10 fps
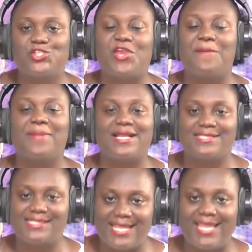chairman
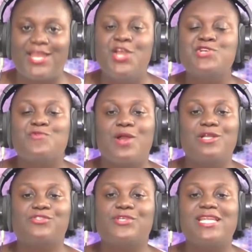tin wono
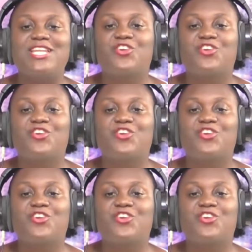so the